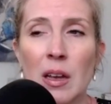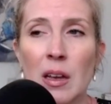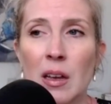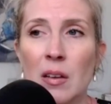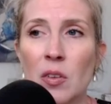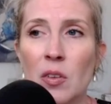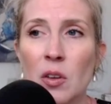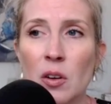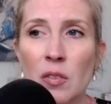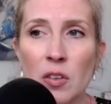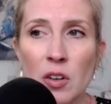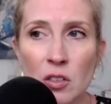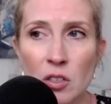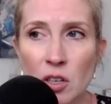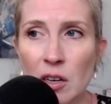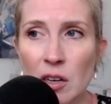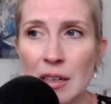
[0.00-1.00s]
if your
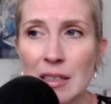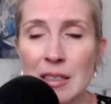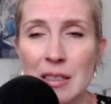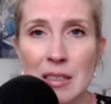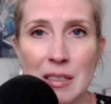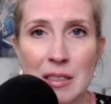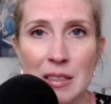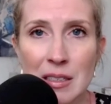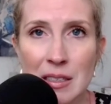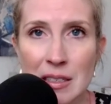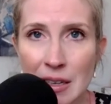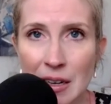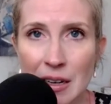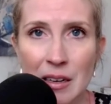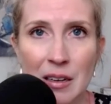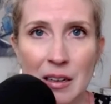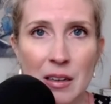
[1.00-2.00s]
dog is
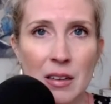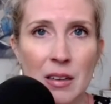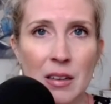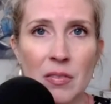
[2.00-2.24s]
sick,